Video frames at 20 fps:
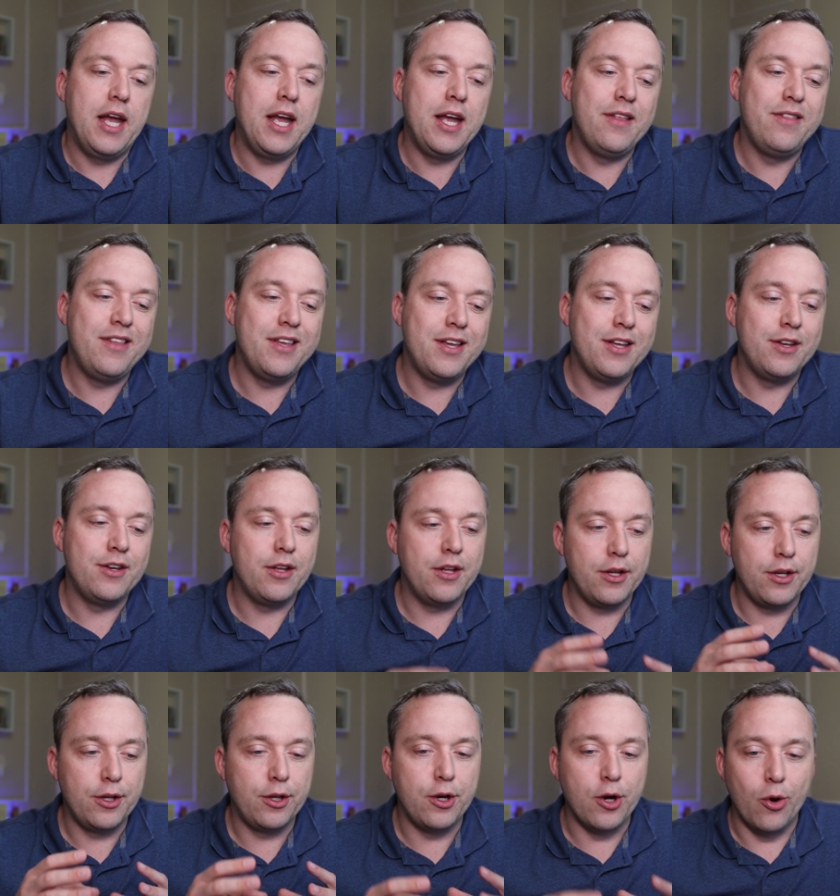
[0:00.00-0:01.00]
and
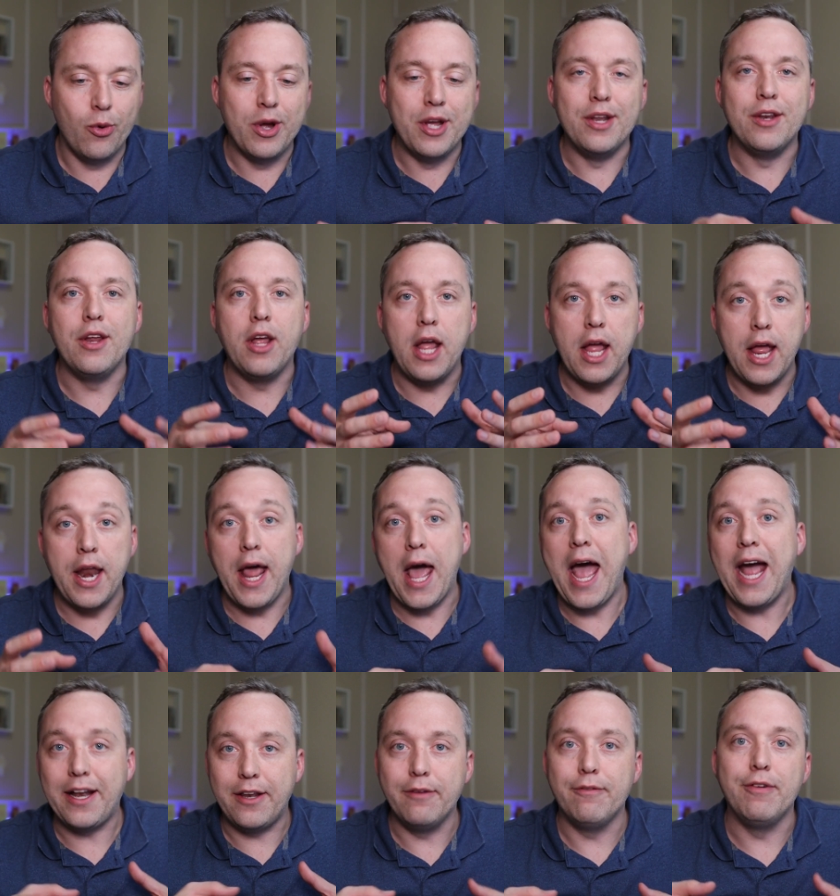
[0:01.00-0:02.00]
then go in and
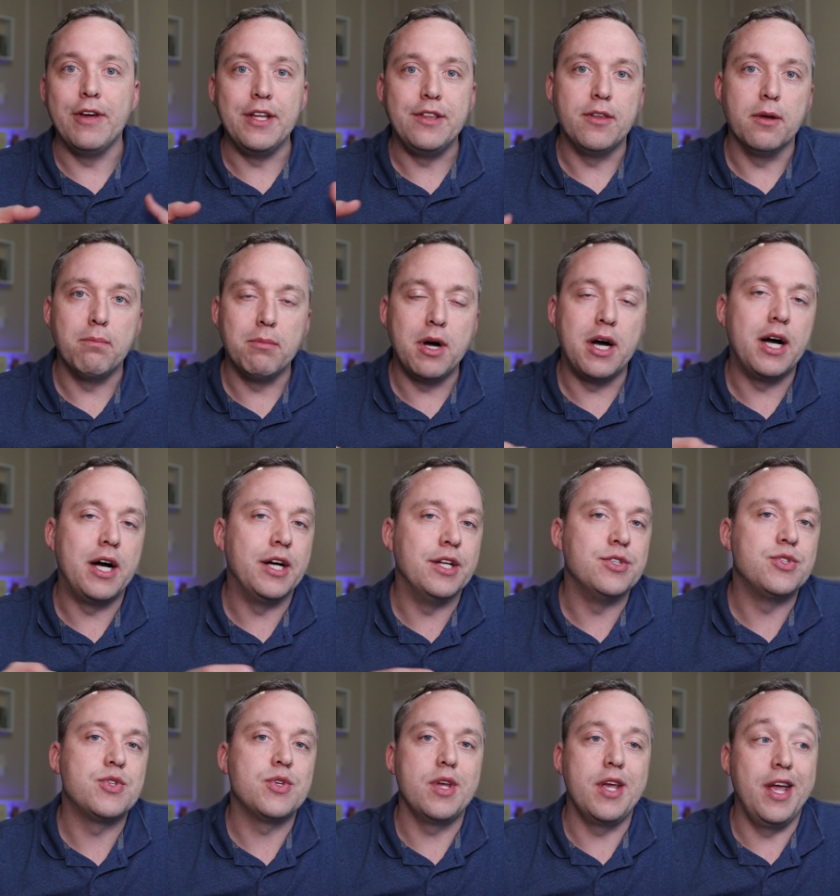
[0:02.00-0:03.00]
activate the
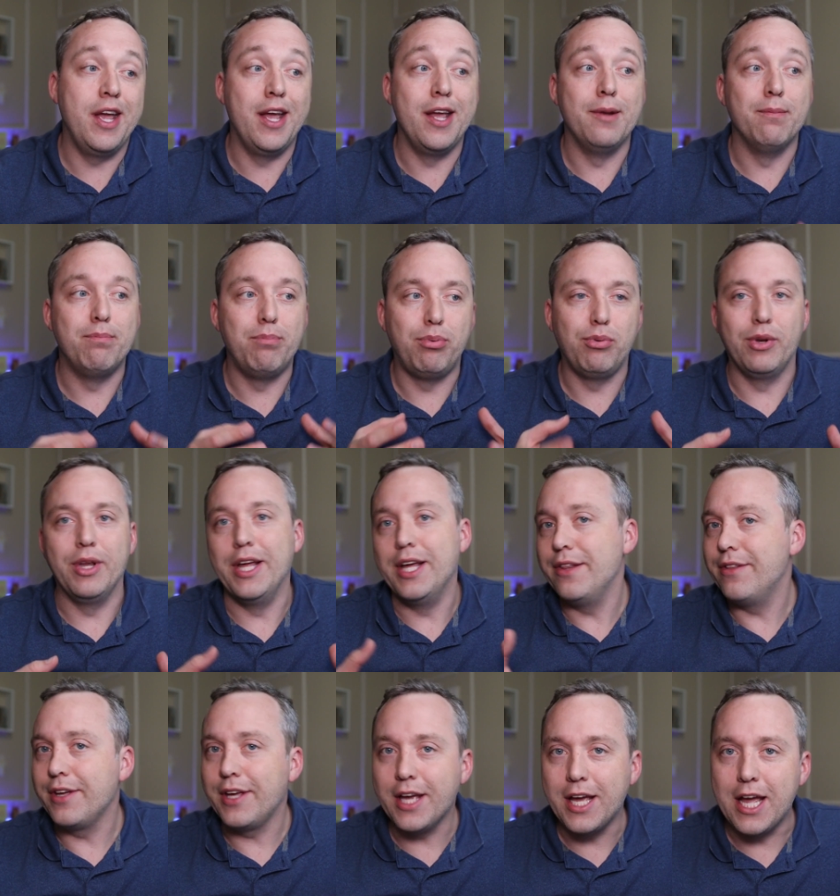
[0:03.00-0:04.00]
mods and
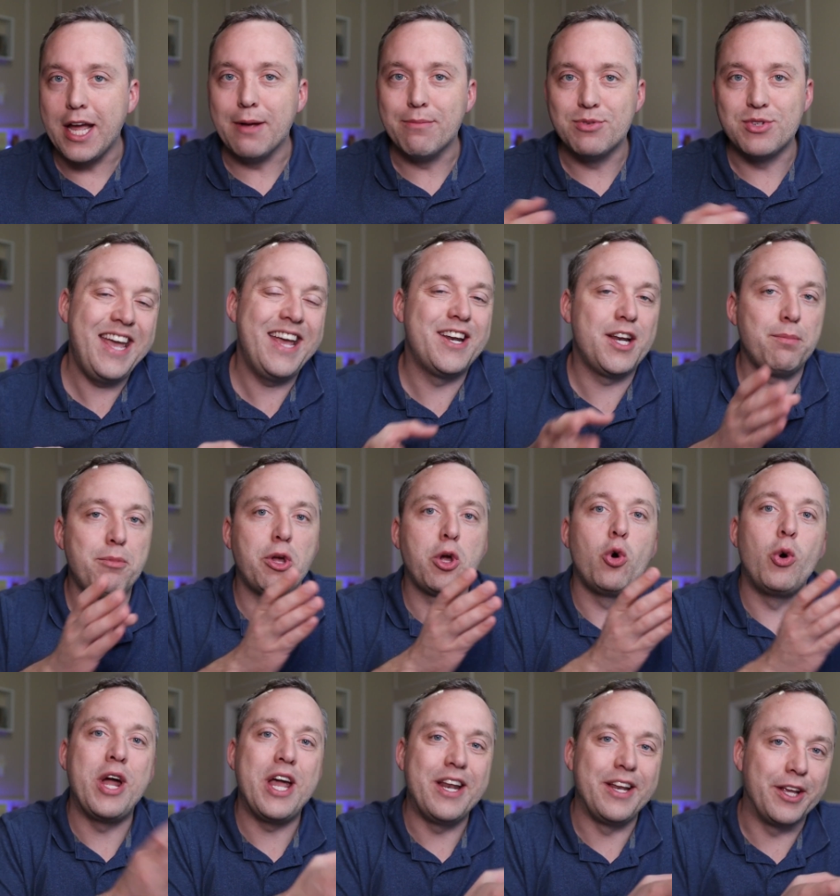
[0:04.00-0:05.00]
play the game. And I'm gonna
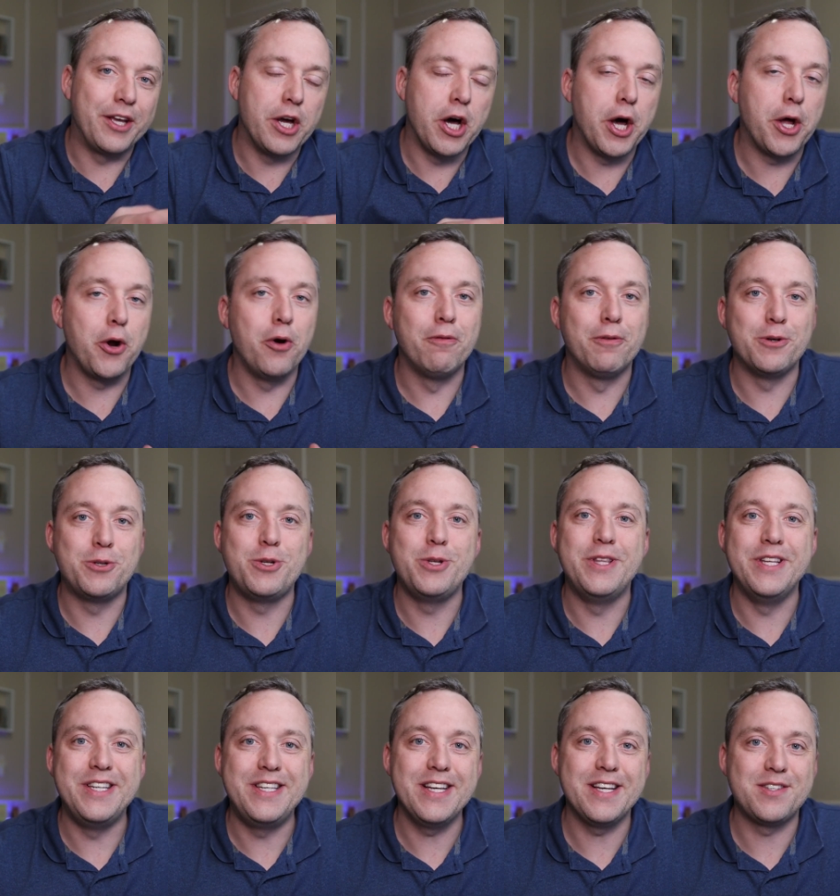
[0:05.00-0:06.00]
go ahead and cut over
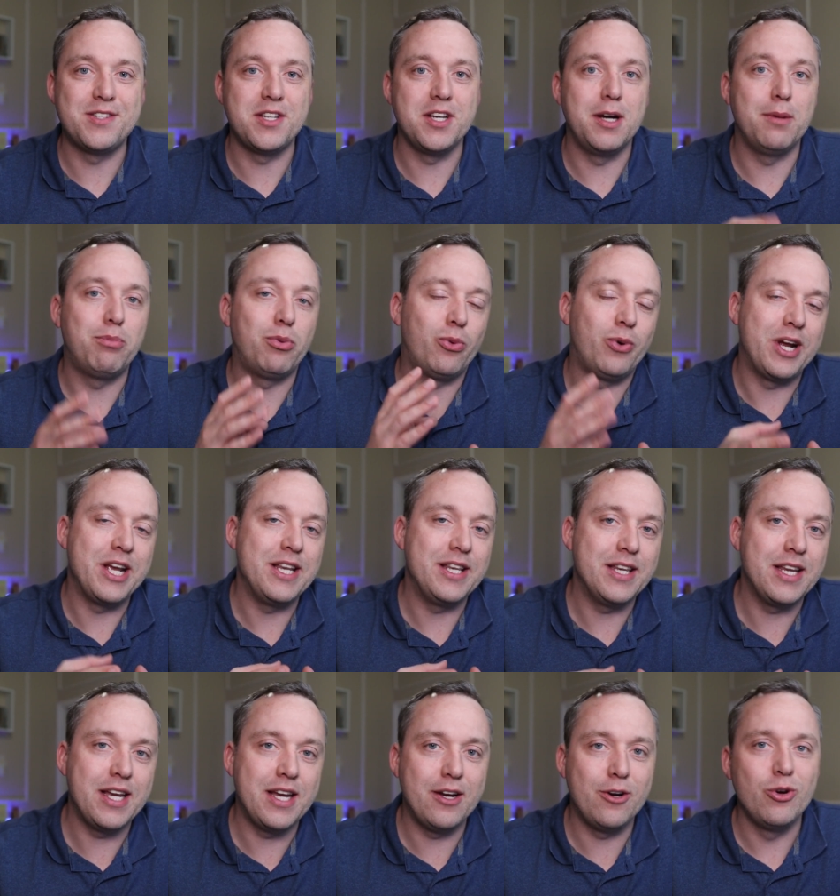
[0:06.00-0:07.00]
to the desktop right
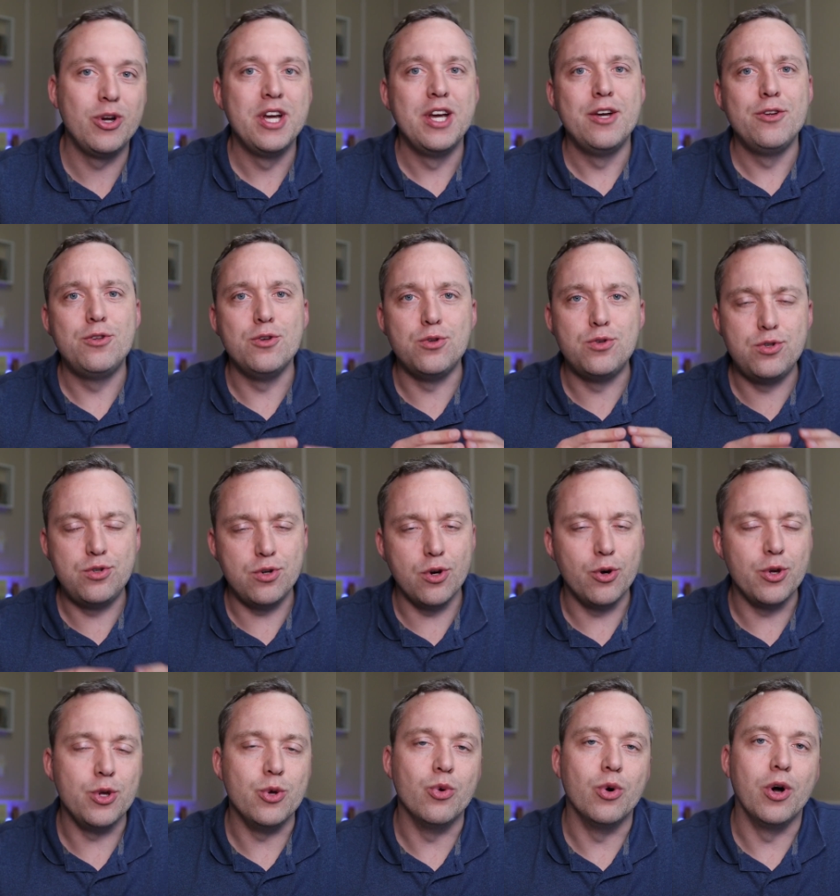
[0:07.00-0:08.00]
now to
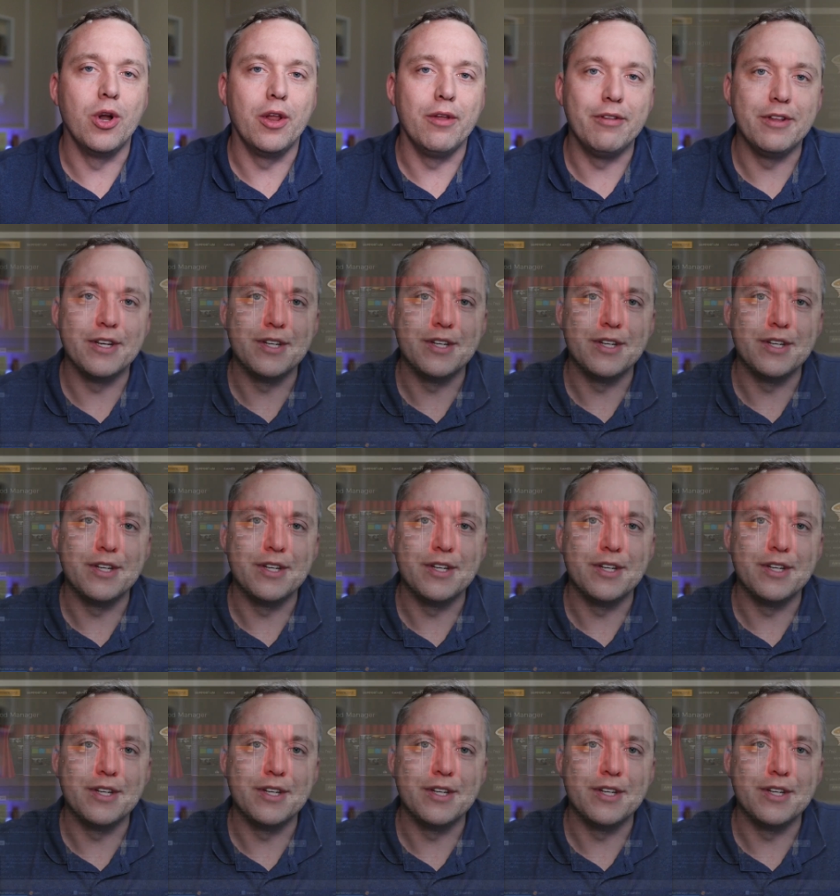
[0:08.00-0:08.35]
show you all of